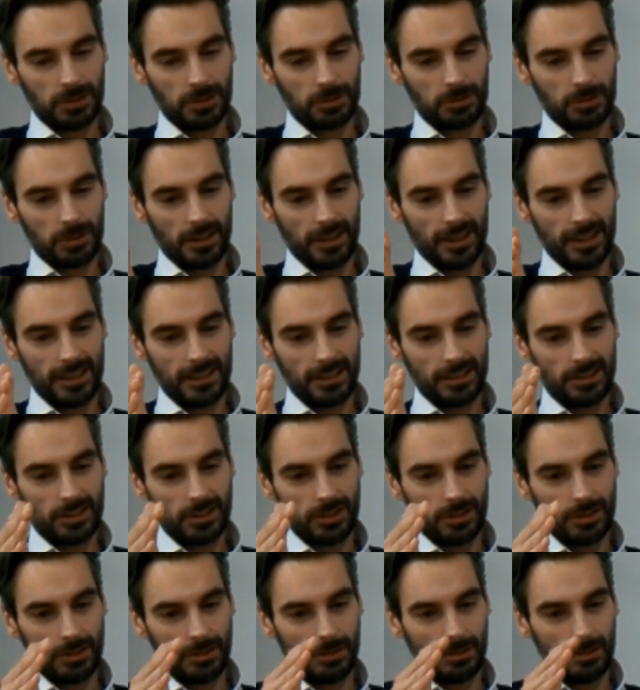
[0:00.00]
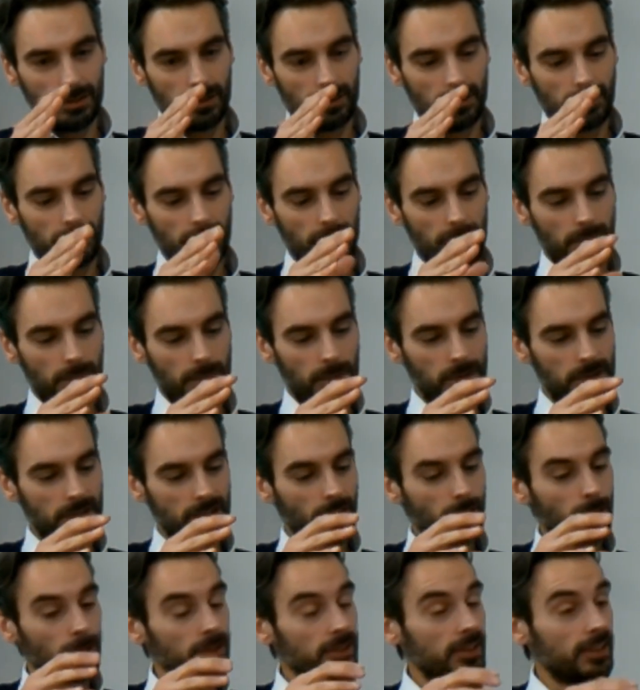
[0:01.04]
try to put in
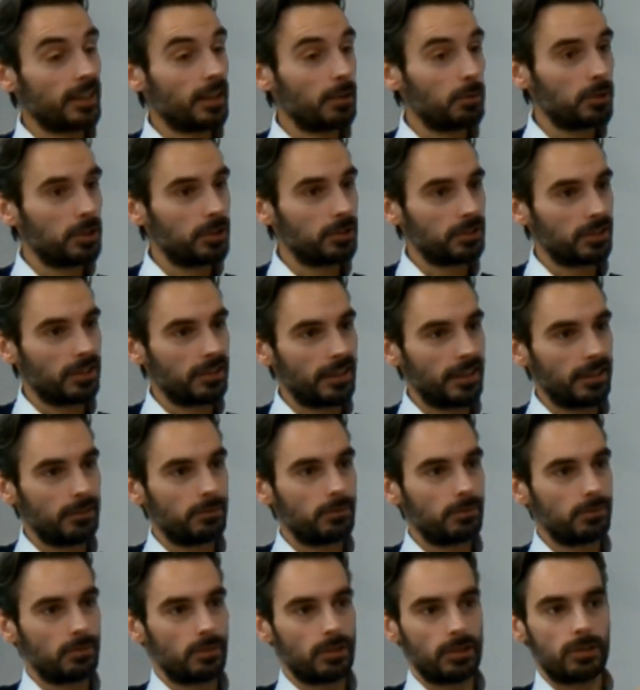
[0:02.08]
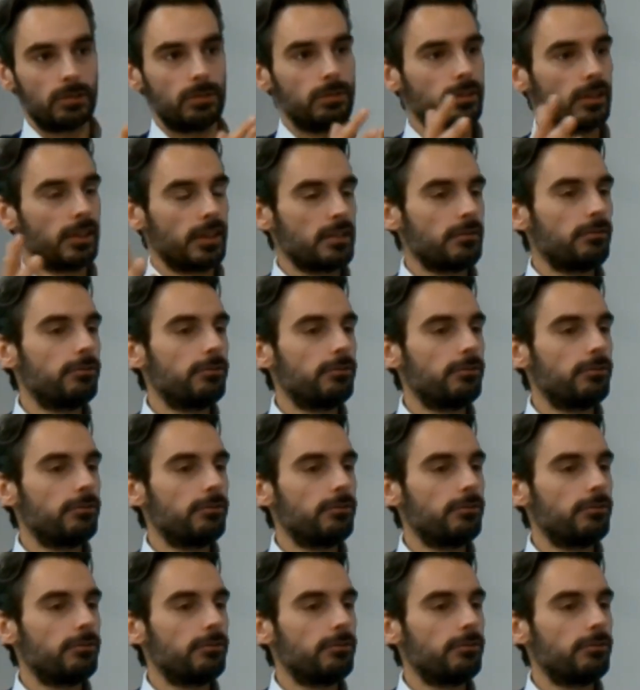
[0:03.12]
clauses in their wills, don't they? What are called, I guess,